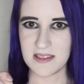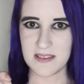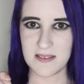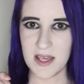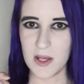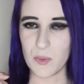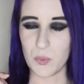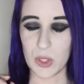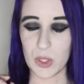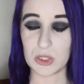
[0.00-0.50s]

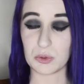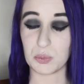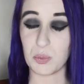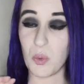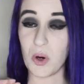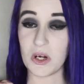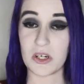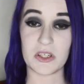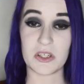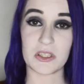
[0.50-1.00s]
it works
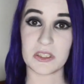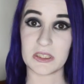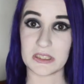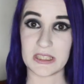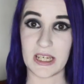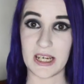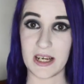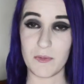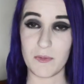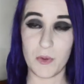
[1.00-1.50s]
wonders.
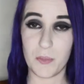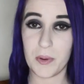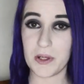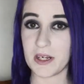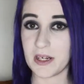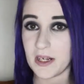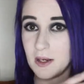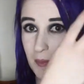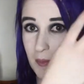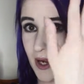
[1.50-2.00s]
I will put
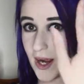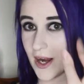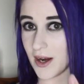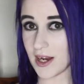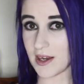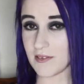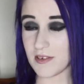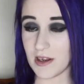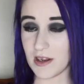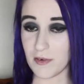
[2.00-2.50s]
it in my hair
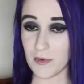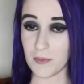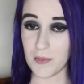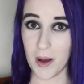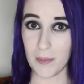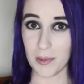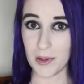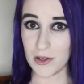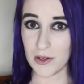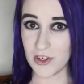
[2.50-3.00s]
even if I'm
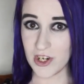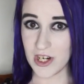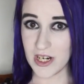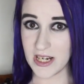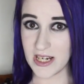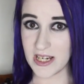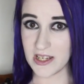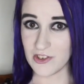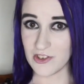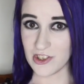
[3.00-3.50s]
not blow
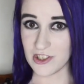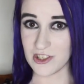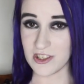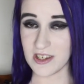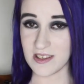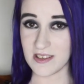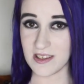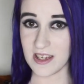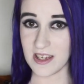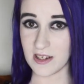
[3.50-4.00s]
drying it, just
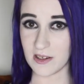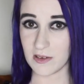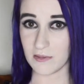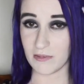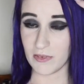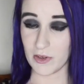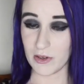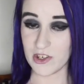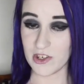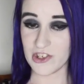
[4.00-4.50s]
because it
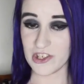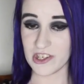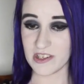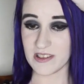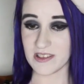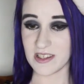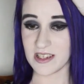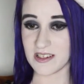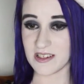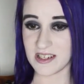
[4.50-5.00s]

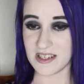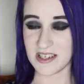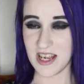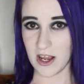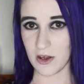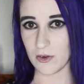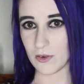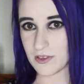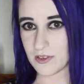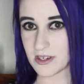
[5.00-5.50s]
nourishes and
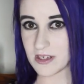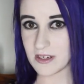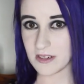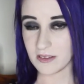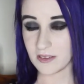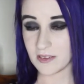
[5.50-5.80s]
detangles it.